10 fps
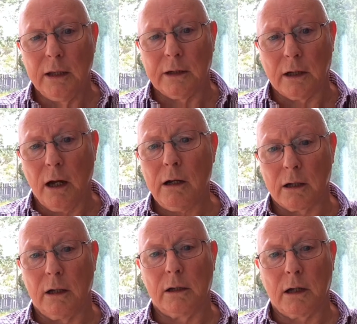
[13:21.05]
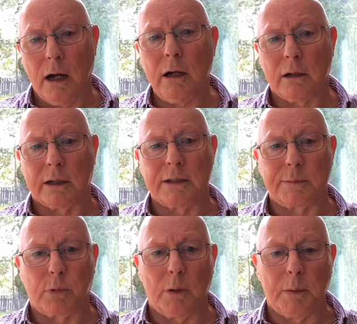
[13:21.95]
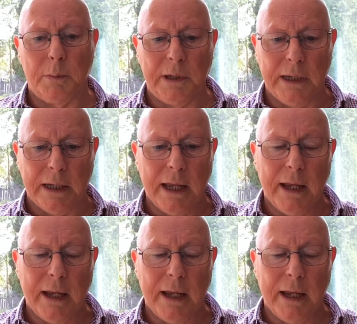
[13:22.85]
The Cathach is probably